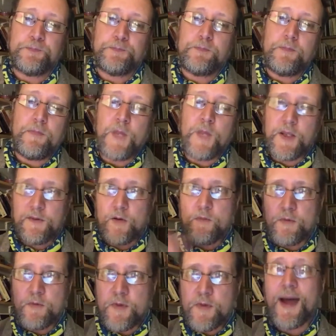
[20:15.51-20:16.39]
So
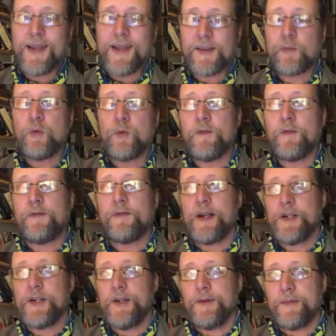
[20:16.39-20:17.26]
that's what
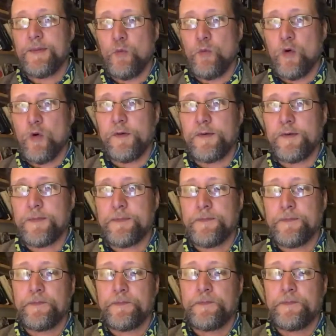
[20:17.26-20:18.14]
fascism was.
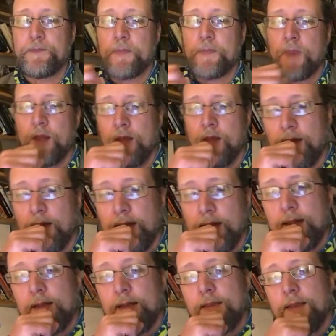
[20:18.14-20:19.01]

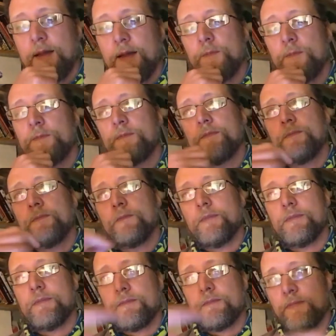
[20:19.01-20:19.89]
Now,
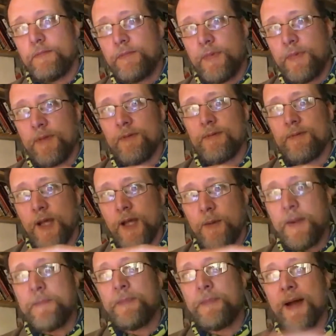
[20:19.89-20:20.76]

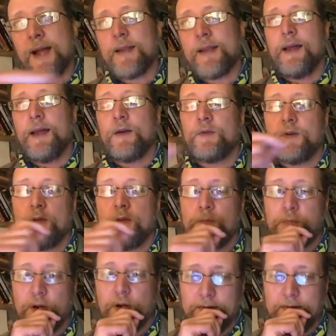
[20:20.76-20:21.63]
coming back now to the
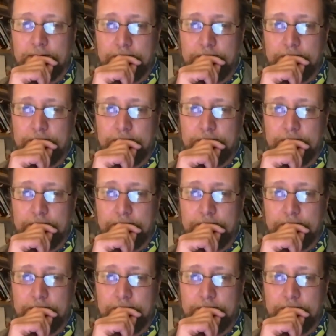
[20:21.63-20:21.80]
present,